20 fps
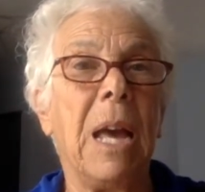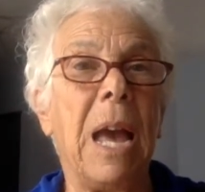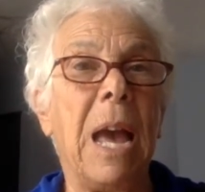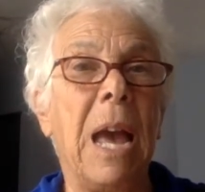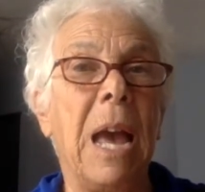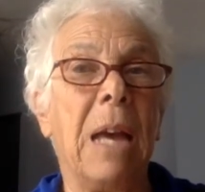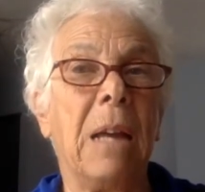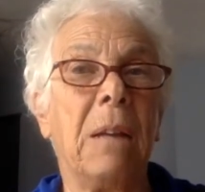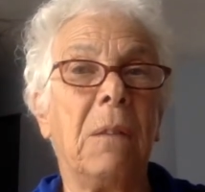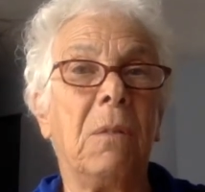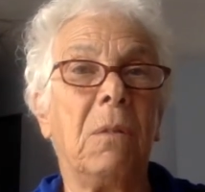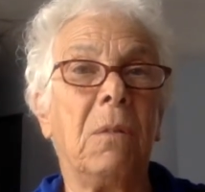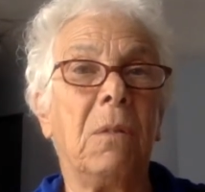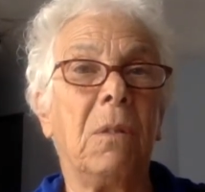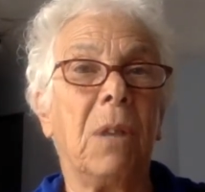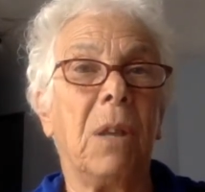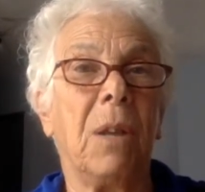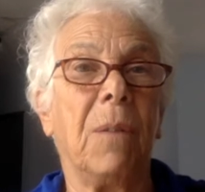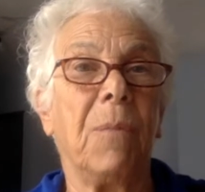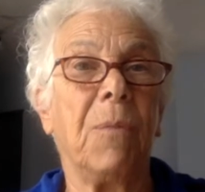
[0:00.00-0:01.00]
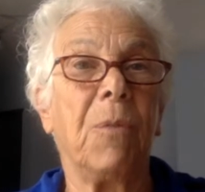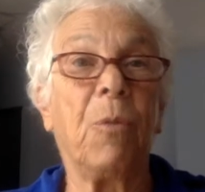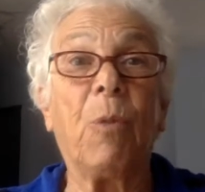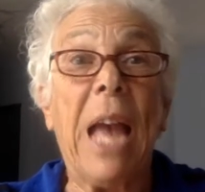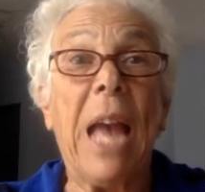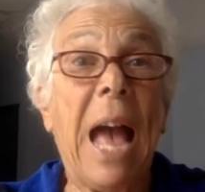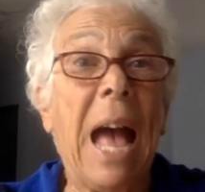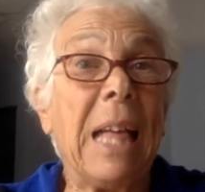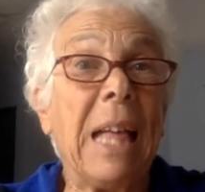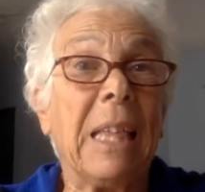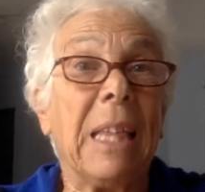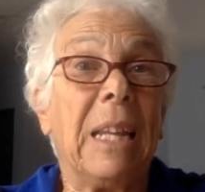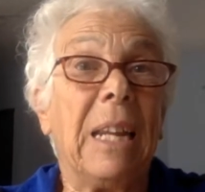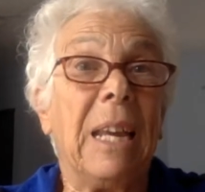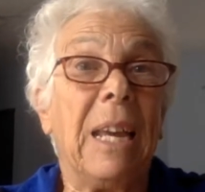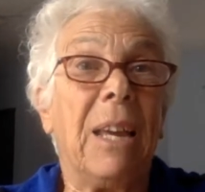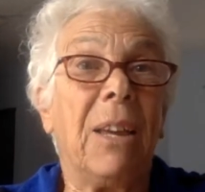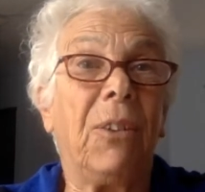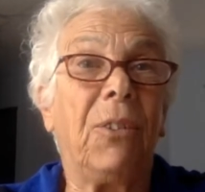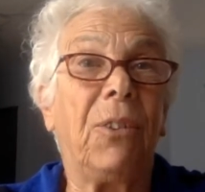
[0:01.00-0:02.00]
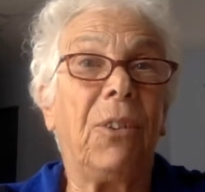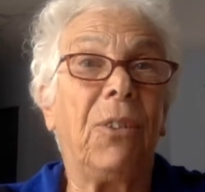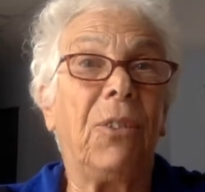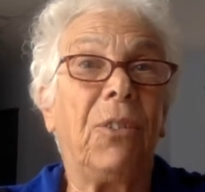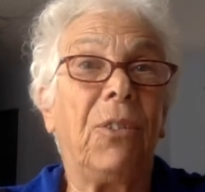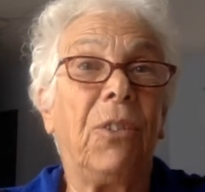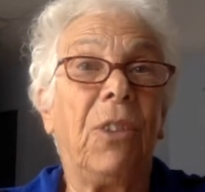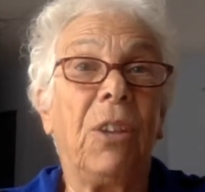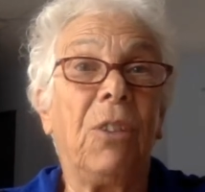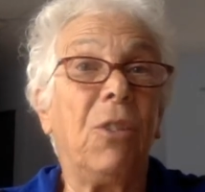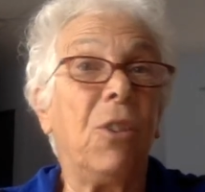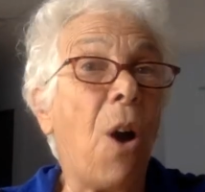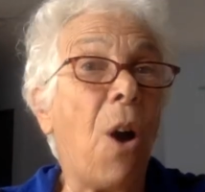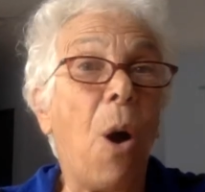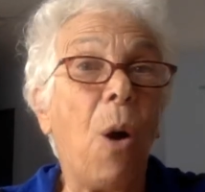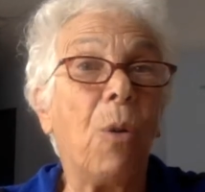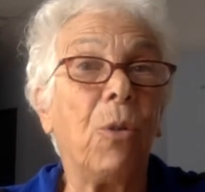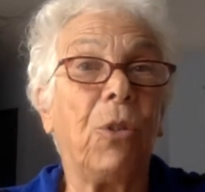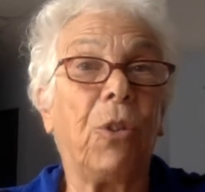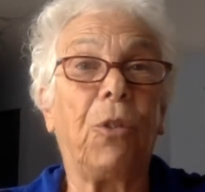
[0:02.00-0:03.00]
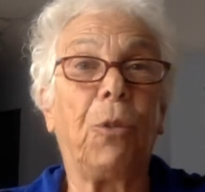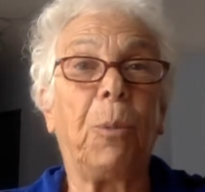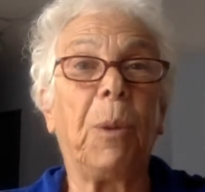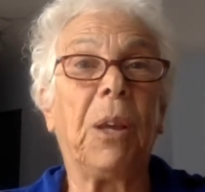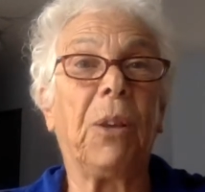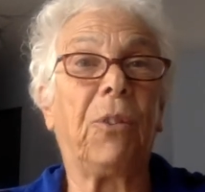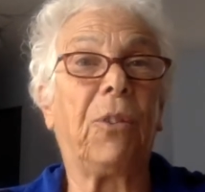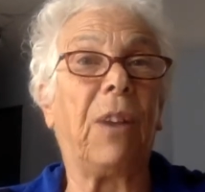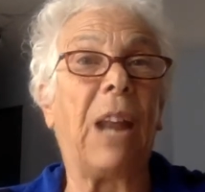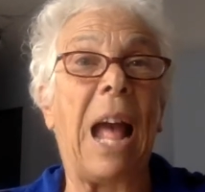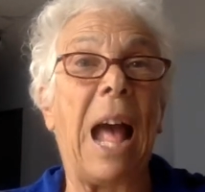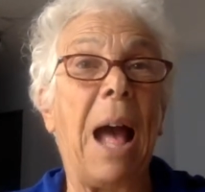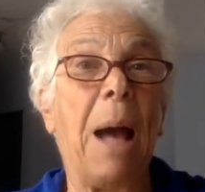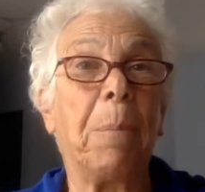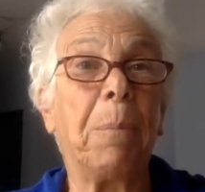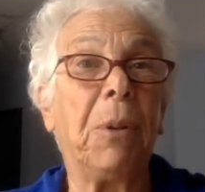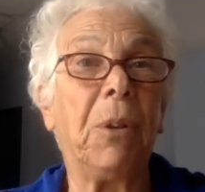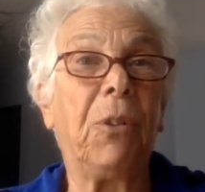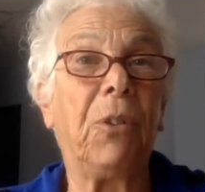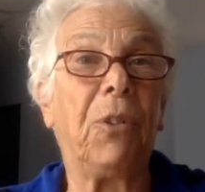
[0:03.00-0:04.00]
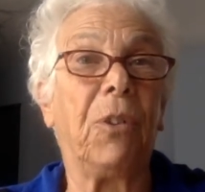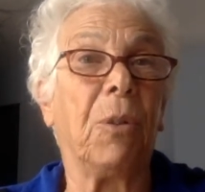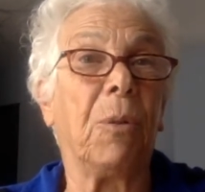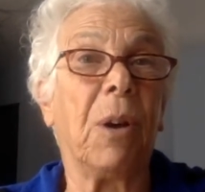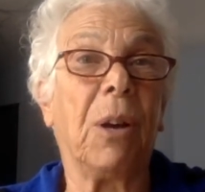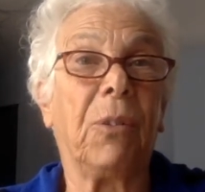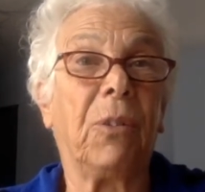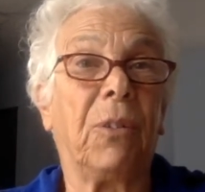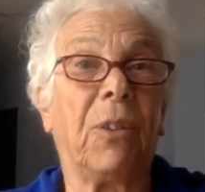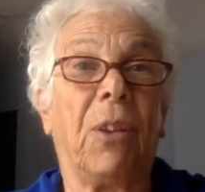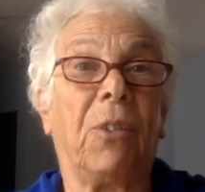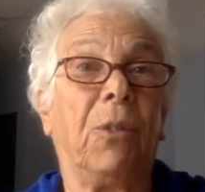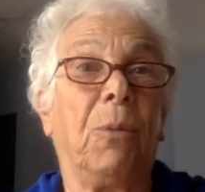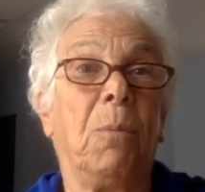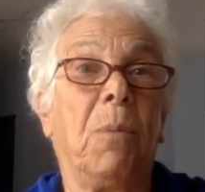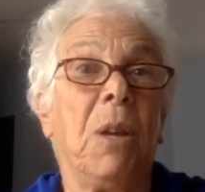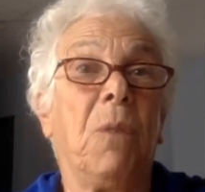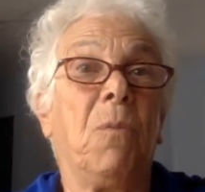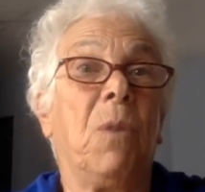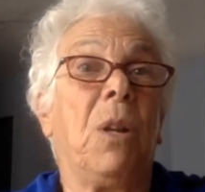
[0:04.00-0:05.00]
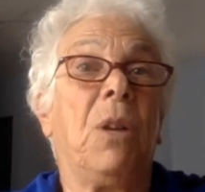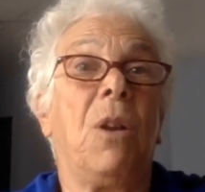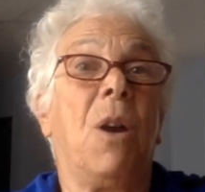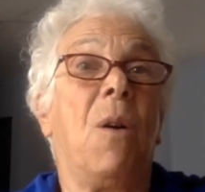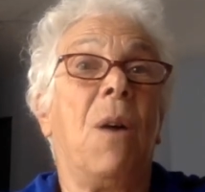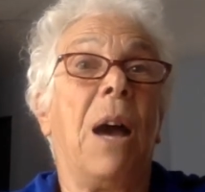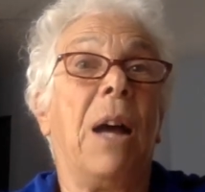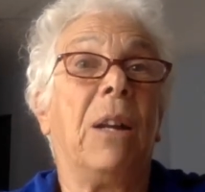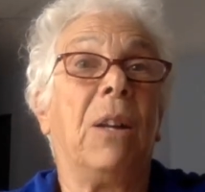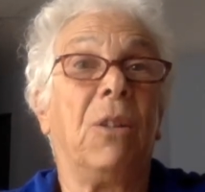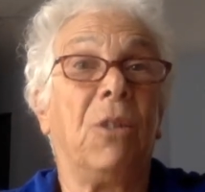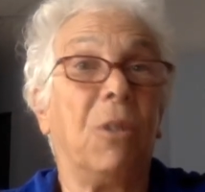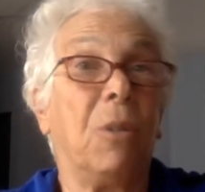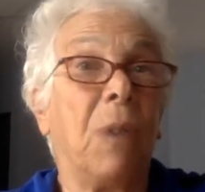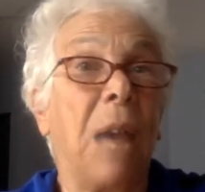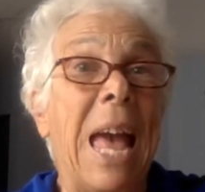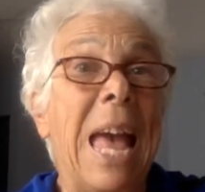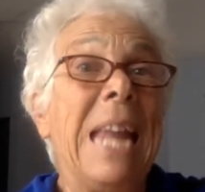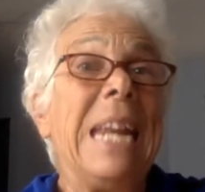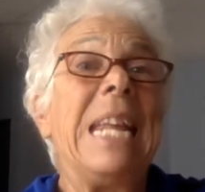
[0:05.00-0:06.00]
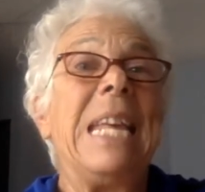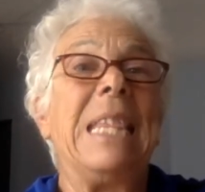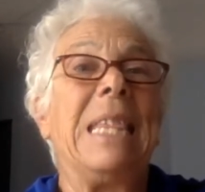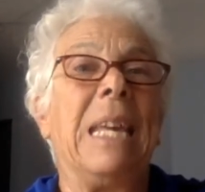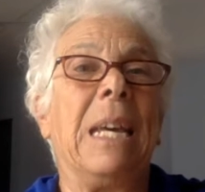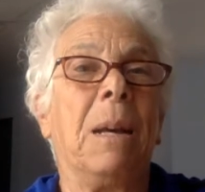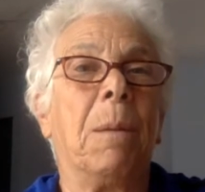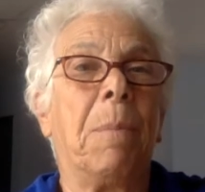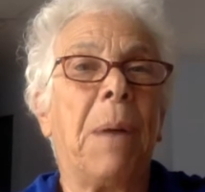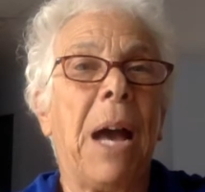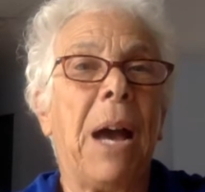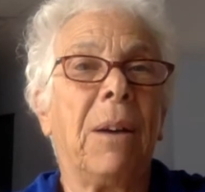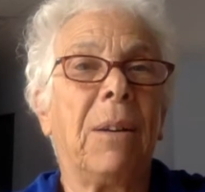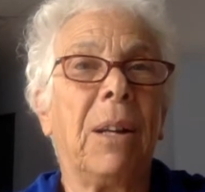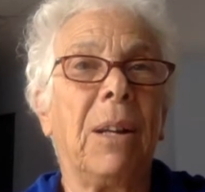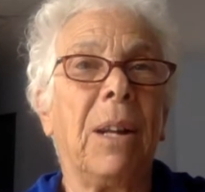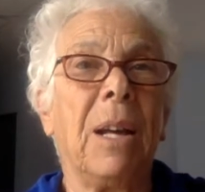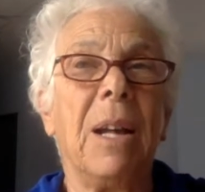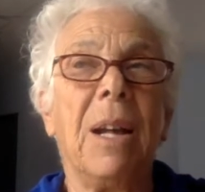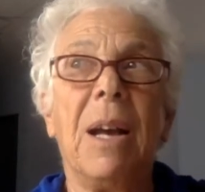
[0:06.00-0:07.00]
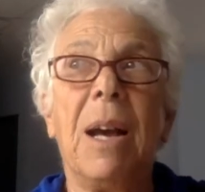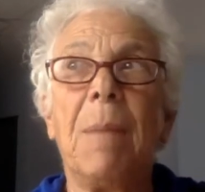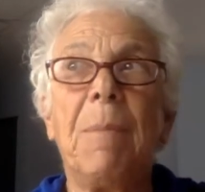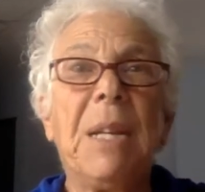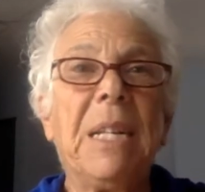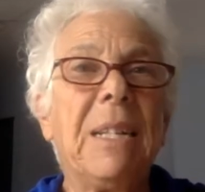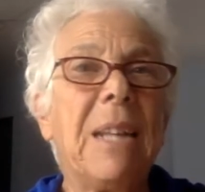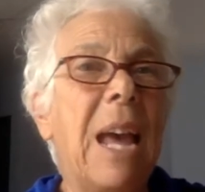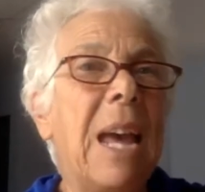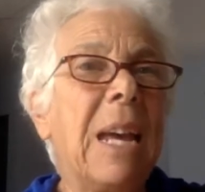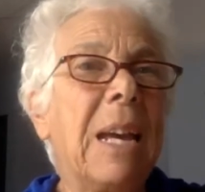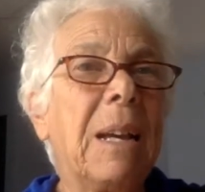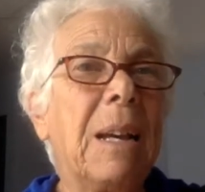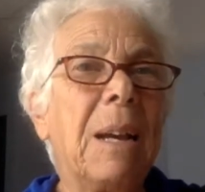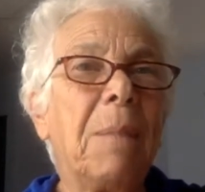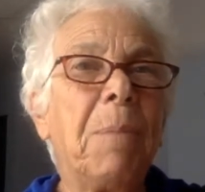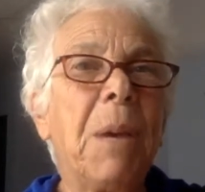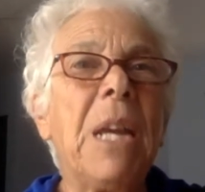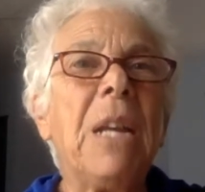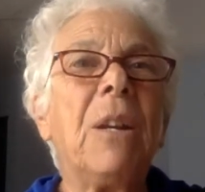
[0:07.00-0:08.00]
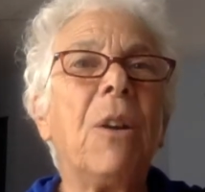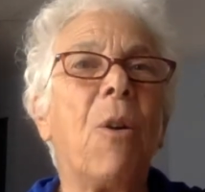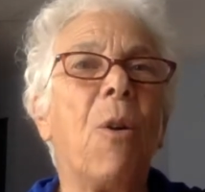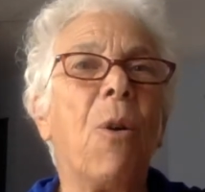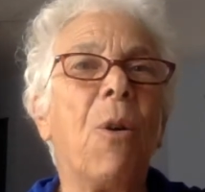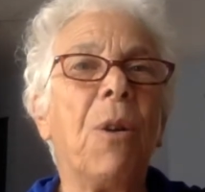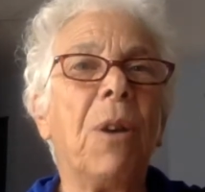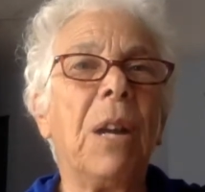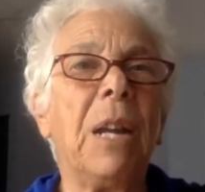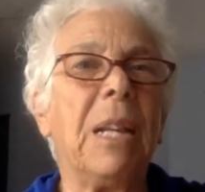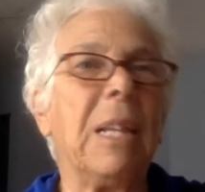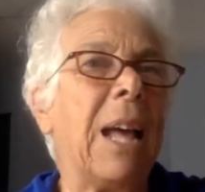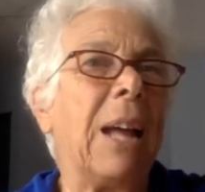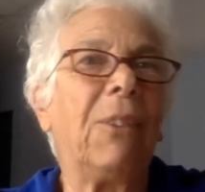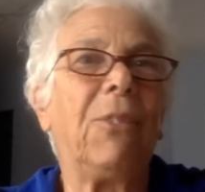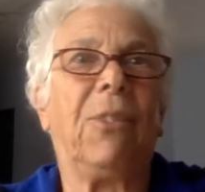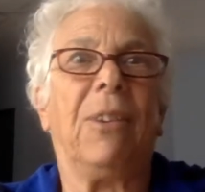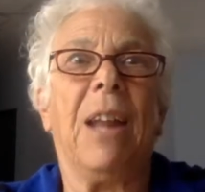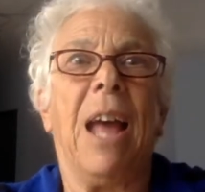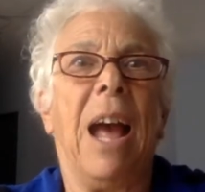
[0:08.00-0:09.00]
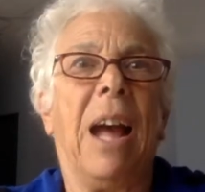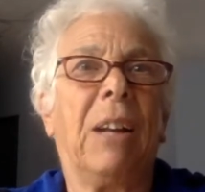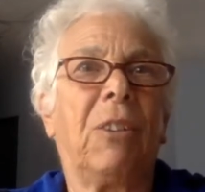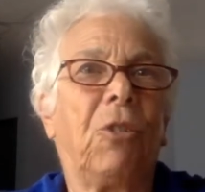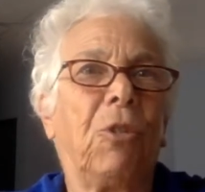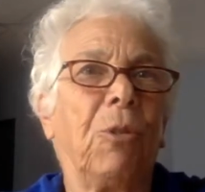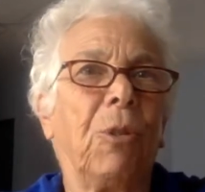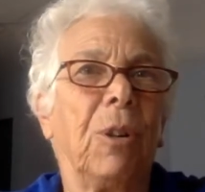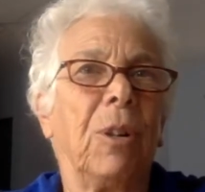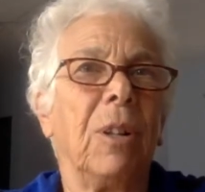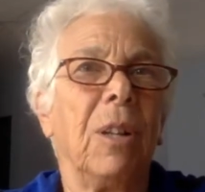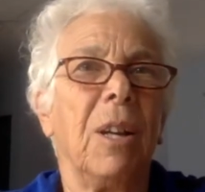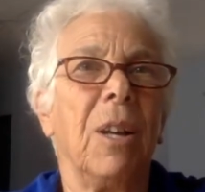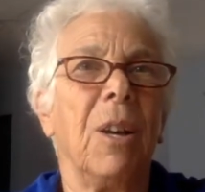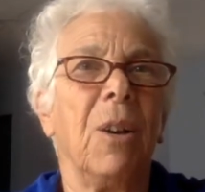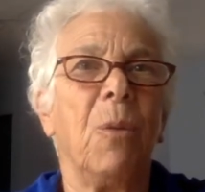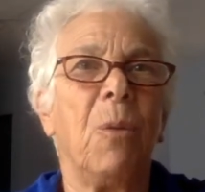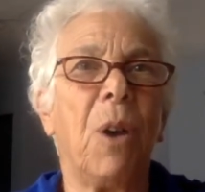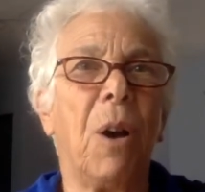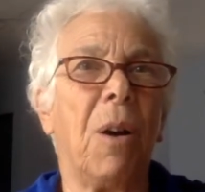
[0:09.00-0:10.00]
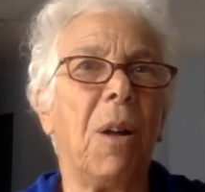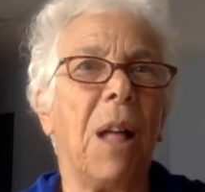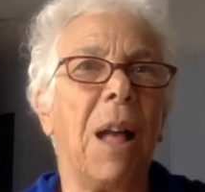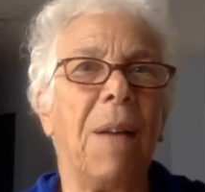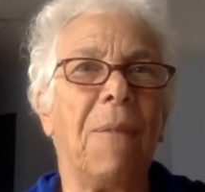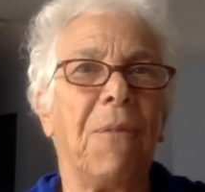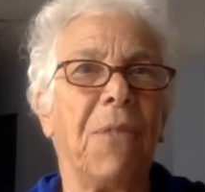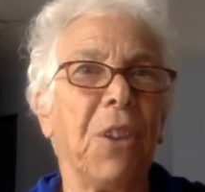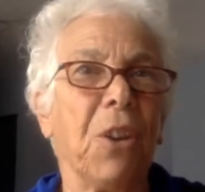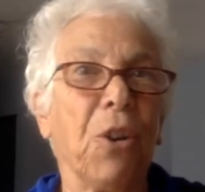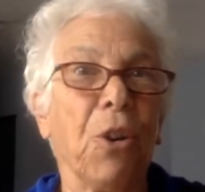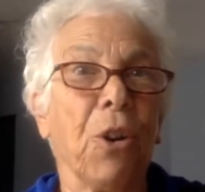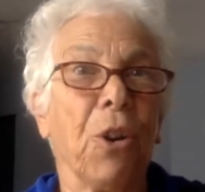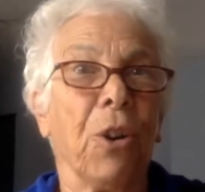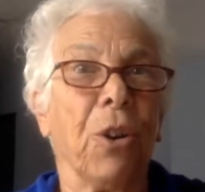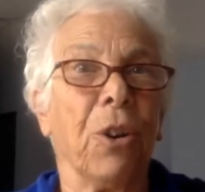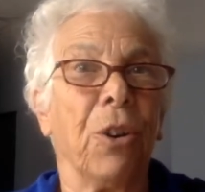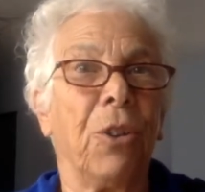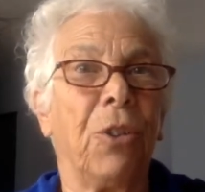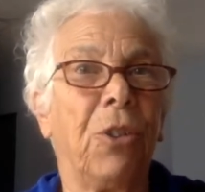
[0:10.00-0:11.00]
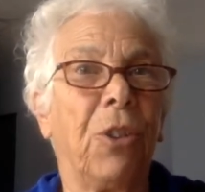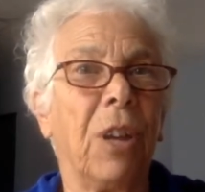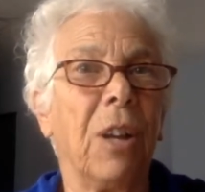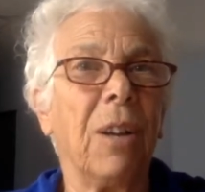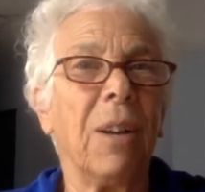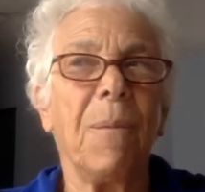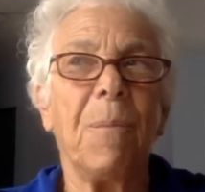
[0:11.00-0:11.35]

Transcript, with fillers: And the reality is is that no, just because it happens to us doesn't mean we know how to do anything about it. I mean, take being horny, that's natural. We all have the urge.